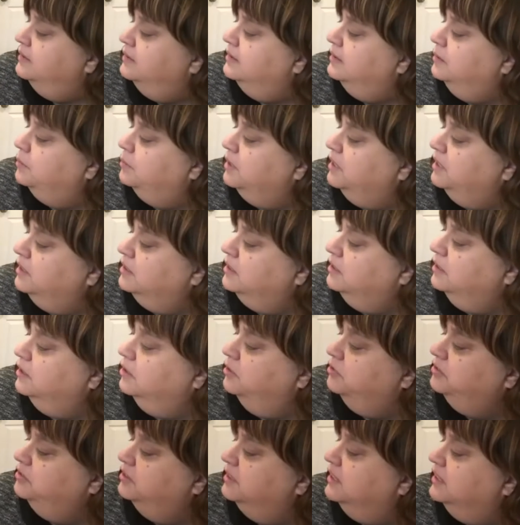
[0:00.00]
Then we're going to
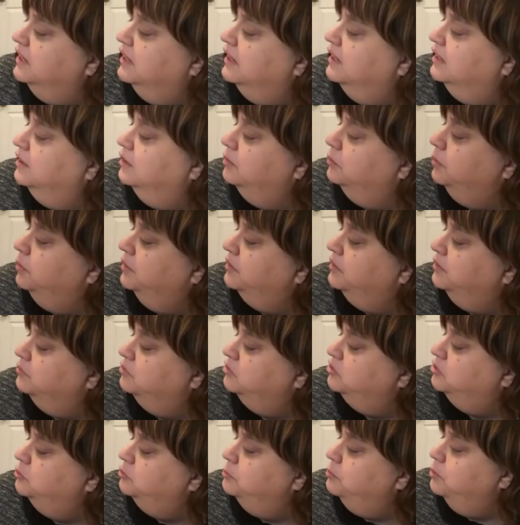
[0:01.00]
close the collar with
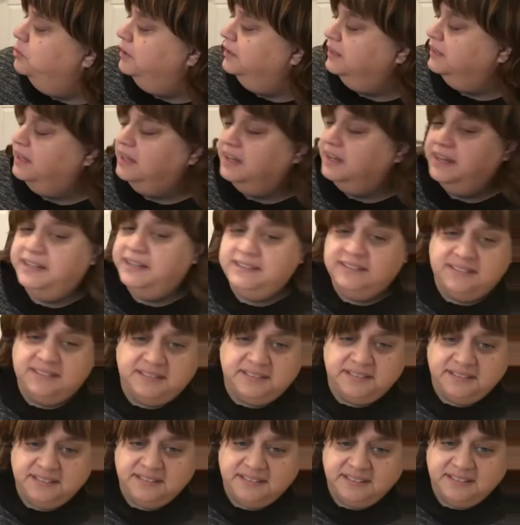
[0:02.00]
two more
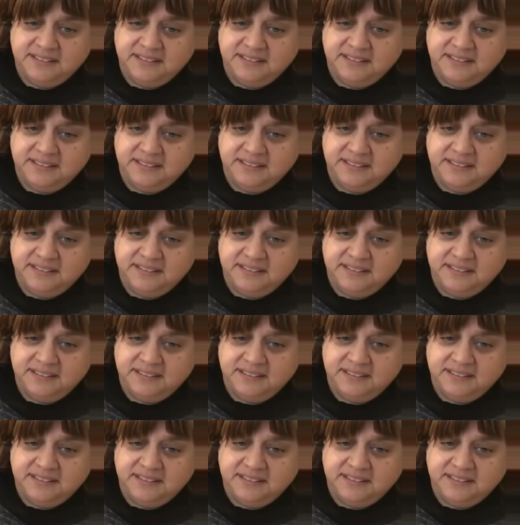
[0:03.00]
lines.